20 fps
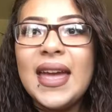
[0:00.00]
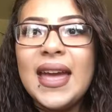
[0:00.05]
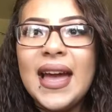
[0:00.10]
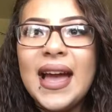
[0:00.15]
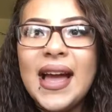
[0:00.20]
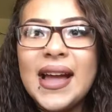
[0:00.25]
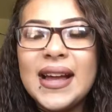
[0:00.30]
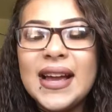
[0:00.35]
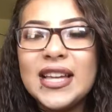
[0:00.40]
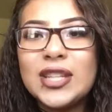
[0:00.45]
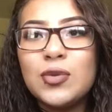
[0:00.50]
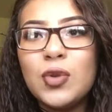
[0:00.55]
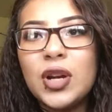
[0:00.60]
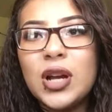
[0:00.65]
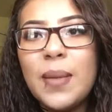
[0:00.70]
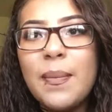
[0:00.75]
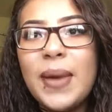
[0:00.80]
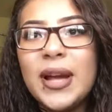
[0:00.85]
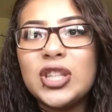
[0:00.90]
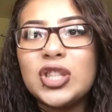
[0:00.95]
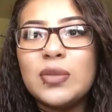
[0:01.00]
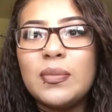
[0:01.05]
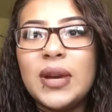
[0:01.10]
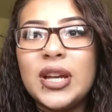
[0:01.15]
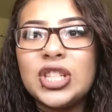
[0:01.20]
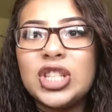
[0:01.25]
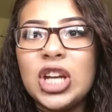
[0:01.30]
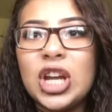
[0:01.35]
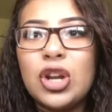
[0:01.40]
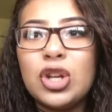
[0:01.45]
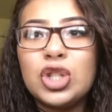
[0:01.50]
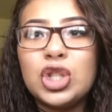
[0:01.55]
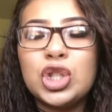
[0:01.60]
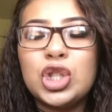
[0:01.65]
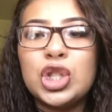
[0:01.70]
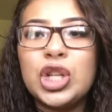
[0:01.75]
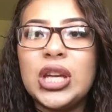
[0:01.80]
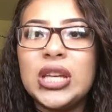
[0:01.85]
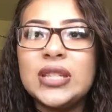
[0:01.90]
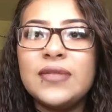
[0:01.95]
Hi guys, welcome back to my channel. So
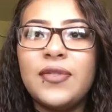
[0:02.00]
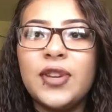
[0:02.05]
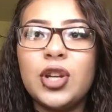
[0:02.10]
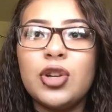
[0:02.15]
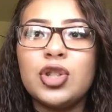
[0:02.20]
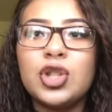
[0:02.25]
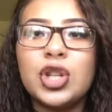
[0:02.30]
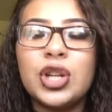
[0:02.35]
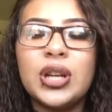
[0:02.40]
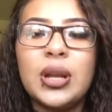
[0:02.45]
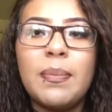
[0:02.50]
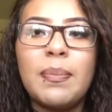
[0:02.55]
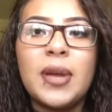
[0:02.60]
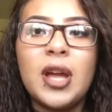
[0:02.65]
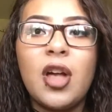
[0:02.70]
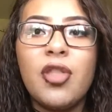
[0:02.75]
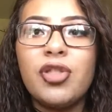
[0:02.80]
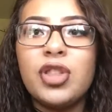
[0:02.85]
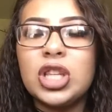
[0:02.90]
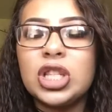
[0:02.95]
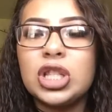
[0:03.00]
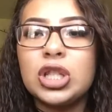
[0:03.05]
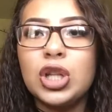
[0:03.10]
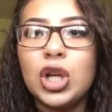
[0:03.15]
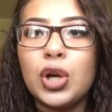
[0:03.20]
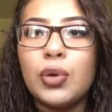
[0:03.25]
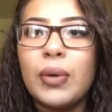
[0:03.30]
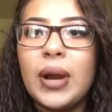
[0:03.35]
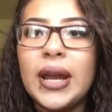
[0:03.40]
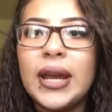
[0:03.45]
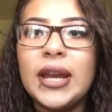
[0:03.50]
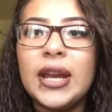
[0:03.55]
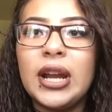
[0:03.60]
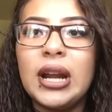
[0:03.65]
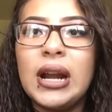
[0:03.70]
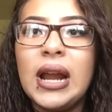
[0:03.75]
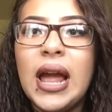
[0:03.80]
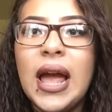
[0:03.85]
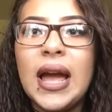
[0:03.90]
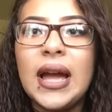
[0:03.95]
today's video is gonna be on this look right
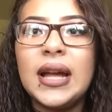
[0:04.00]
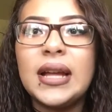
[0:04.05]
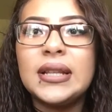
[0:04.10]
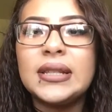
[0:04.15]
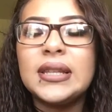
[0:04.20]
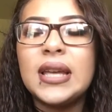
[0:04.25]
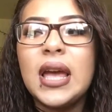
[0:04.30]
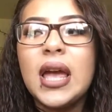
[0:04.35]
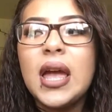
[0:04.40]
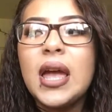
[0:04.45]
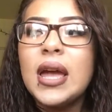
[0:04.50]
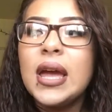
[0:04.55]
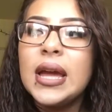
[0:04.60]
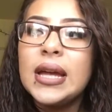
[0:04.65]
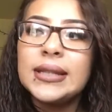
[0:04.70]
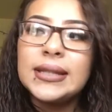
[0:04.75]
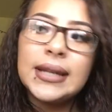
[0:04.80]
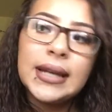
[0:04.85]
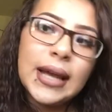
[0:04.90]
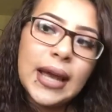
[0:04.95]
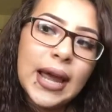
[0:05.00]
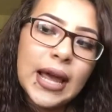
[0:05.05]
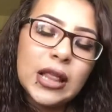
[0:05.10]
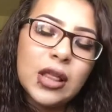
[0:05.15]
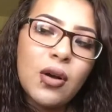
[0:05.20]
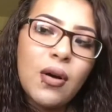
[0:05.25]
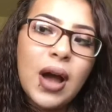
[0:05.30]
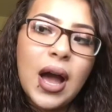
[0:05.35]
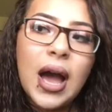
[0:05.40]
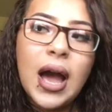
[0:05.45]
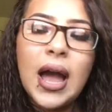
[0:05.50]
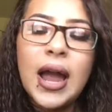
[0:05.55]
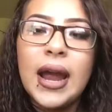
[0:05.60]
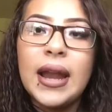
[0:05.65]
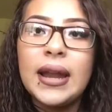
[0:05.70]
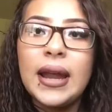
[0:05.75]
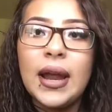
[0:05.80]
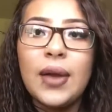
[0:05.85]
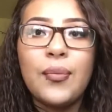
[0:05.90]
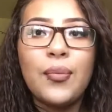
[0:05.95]
here, and it's a halo eye
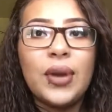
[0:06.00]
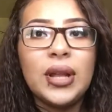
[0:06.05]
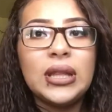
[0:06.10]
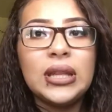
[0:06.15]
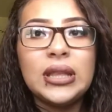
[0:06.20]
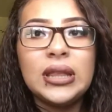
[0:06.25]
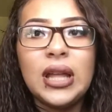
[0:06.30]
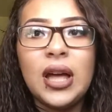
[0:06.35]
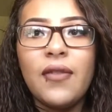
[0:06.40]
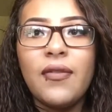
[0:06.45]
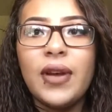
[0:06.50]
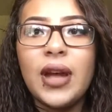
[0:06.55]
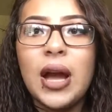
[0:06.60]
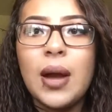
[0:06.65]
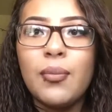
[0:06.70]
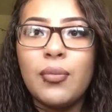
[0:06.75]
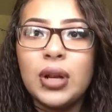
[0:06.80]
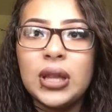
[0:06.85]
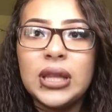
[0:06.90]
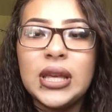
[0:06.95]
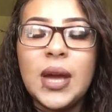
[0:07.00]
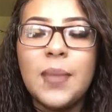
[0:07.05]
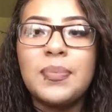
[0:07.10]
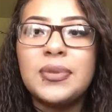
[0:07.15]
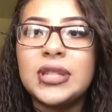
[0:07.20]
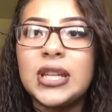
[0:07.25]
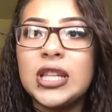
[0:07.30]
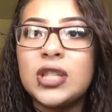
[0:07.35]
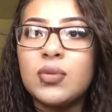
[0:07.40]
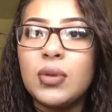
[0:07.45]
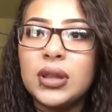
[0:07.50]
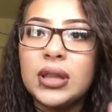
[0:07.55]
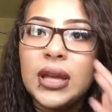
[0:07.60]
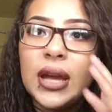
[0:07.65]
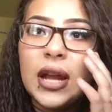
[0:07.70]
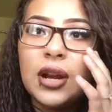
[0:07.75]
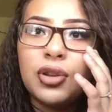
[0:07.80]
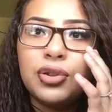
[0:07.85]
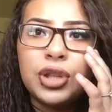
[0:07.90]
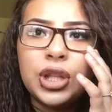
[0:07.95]
and I really love it. I'm really obsessed with
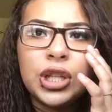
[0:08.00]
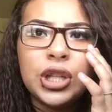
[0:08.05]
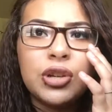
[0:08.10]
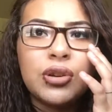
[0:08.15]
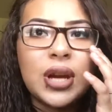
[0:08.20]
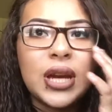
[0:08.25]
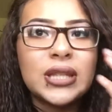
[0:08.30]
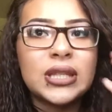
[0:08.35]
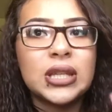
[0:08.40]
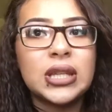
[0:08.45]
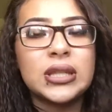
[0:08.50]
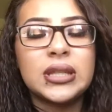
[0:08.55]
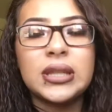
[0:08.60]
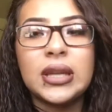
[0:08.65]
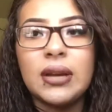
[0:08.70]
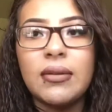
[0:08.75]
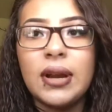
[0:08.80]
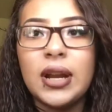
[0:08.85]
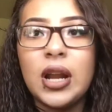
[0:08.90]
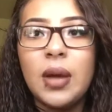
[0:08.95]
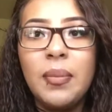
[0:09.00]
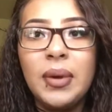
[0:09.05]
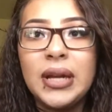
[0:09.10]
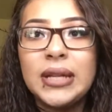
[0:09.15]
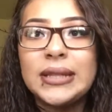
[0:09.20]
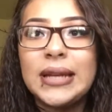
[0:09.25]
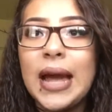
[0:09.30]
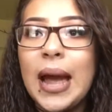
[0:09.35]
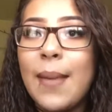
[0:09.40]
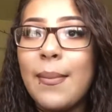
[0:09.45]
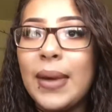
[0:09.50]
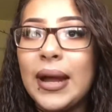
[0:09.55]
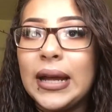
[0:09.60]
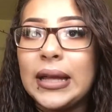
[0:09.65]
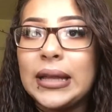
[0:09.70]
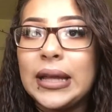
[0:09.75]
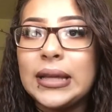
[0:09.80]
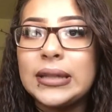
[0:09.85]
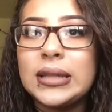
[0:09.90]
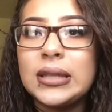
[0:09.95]
it. I don't think you guys can see it right now because I have my
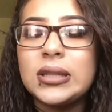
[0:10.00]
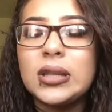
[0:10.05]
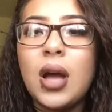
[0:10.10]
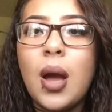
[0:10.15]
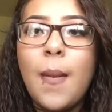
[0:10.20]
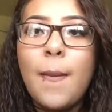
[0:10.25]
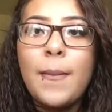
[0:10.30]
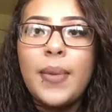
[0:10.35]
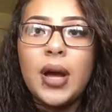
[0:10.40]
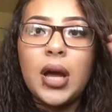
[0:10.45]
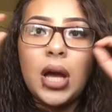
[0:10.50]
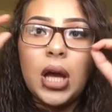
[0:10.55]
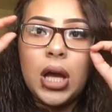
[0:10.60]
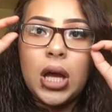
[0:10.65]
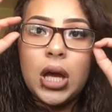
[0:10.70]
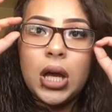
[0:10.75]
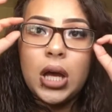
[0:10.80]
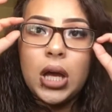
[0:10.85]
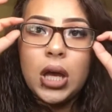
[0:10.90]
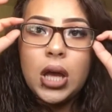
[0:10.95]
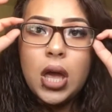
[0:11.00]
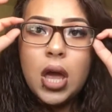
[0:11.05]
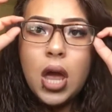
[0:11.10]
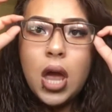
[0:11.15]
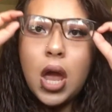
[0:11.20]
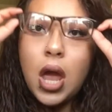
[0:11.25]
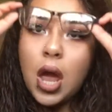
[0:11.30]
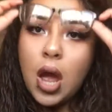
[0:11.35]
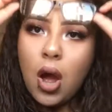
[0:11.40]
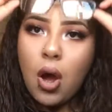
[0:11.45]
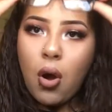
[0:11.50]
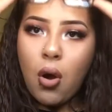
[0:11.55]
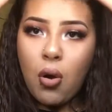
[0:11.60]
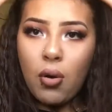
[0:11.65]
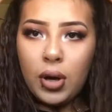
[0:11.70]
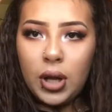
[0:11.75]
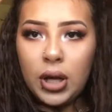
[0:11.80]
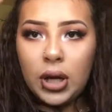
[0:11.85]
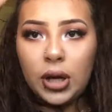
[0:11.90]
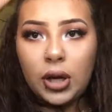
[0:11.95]
glasses on, but
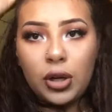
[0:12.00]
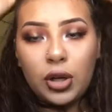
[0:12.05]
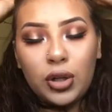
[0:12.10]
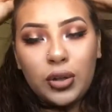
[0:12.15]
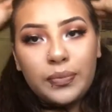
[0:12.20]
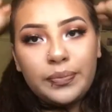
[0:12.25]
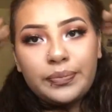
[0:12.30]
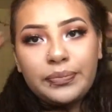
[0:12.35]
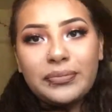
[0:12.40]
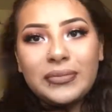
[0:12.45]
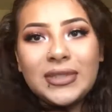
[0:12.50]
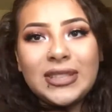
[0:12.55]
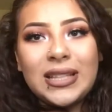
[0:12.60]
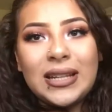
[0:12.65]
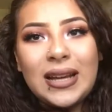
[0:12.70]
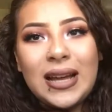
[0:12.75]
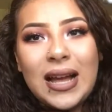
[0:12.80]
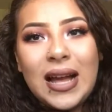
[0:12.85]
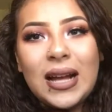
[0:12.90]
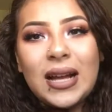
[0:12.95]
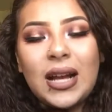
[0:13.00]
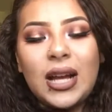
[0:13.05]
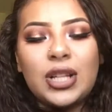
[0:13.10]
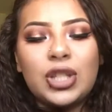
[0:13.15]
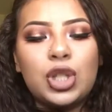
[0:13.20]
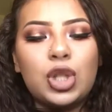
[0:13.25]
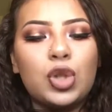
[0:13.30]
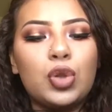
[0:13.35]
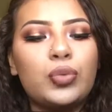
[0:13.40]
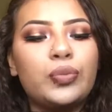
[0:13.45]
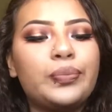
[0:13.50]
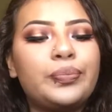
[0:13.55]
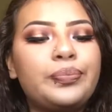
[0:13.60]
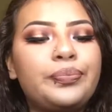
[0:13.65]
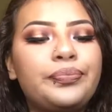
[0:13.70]
hold up girl, I got you.